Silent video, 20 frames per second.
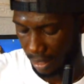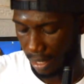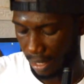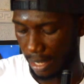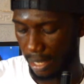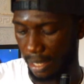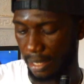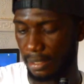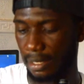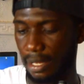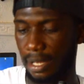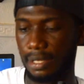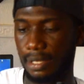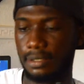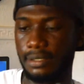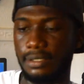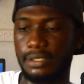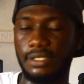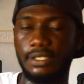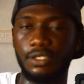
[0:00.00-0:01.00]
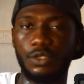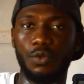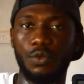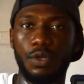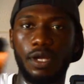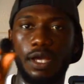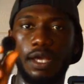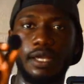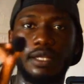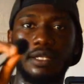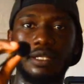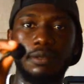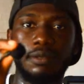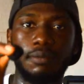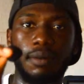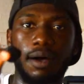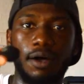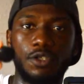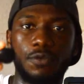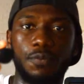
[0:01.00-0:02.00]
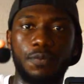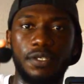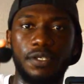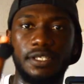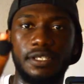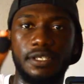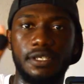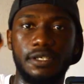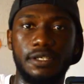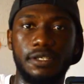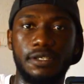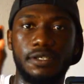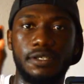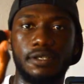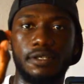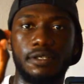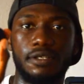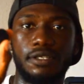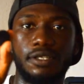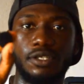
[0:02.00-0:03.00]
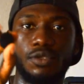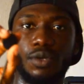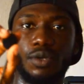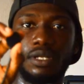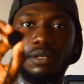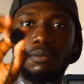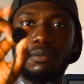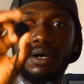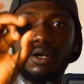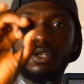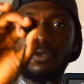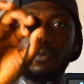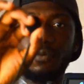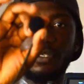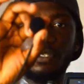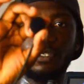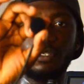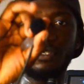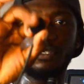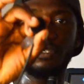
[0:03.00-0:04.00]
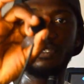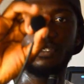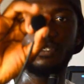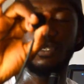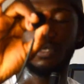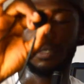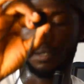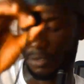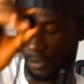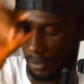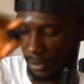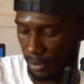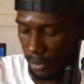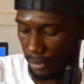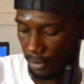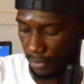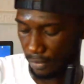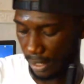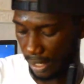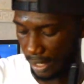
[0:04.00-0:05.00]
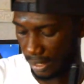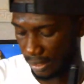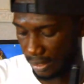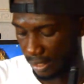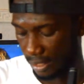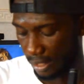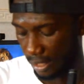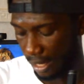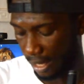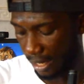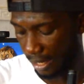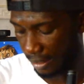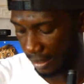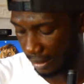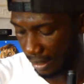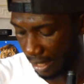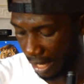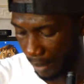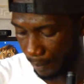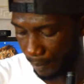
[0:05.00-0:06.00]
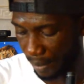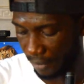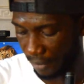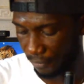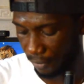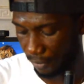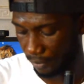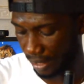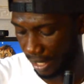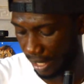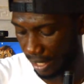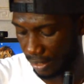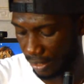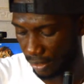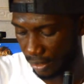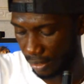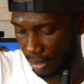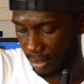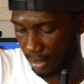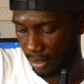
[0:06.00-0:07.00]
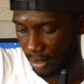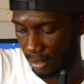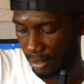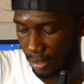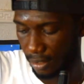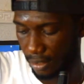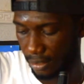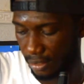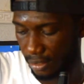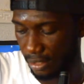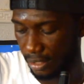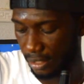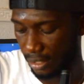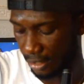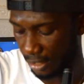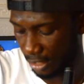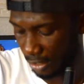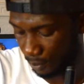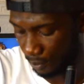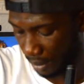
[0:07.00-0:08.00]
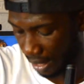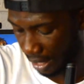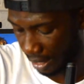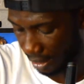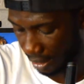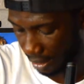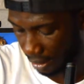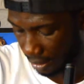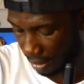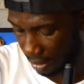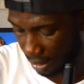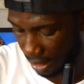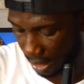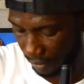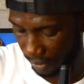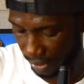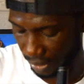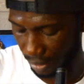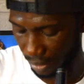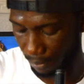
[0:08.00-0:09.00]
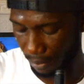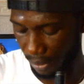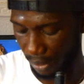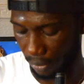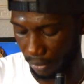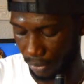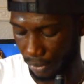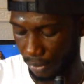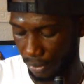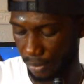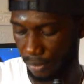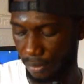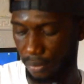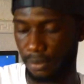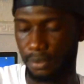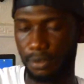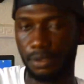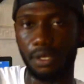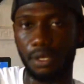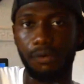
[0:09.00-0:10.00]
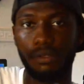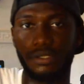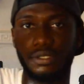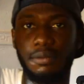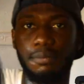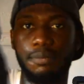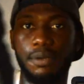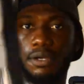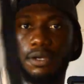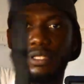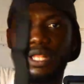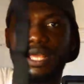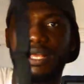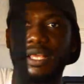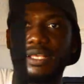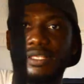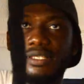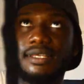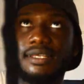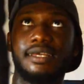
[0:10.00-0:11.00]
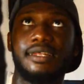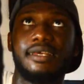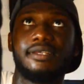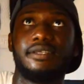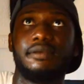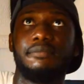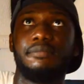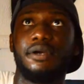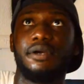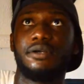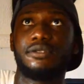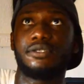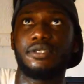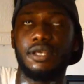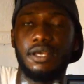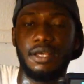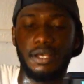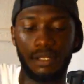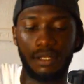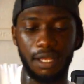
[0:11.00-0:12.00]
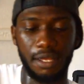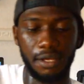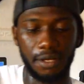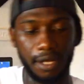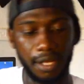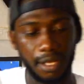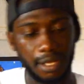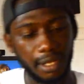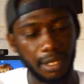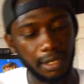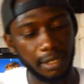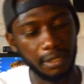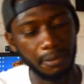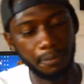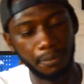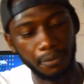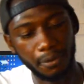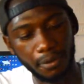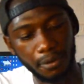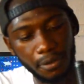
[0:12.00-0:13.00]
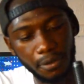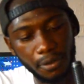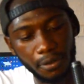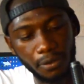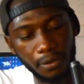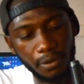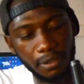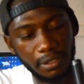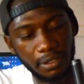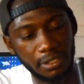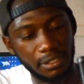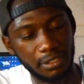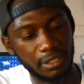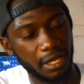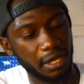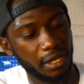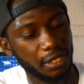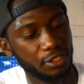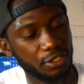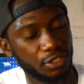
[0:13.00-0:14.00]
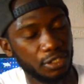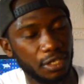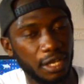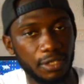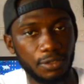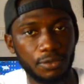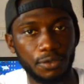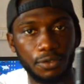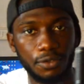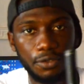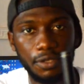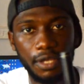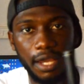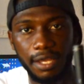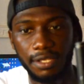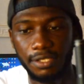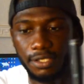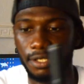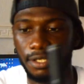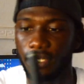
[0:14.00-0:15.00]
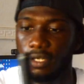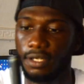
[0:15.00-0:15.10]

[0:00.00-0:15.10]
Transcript: And this is where the mouthpiece is. This is where the mouthpiece is, right? And apart from that, still in this pack there is a belt. There is a belt. Like I said, there's a belt that you can clip on this edge. I told you guys,